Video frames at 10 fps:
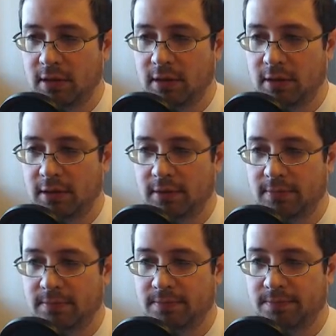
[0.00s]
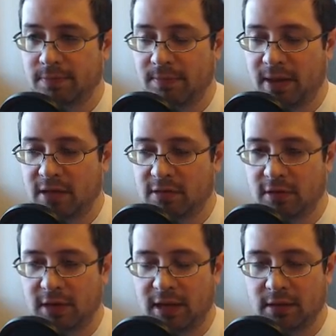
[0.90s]

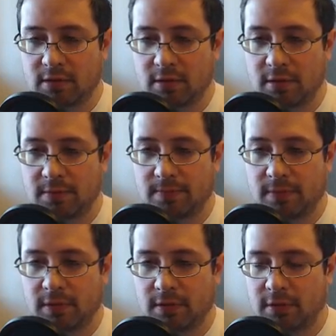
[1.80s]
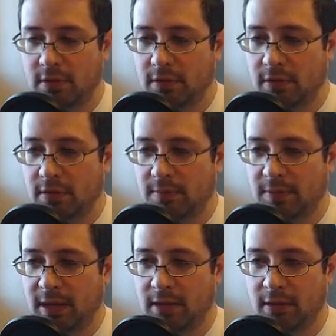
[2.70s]
master, likes to play.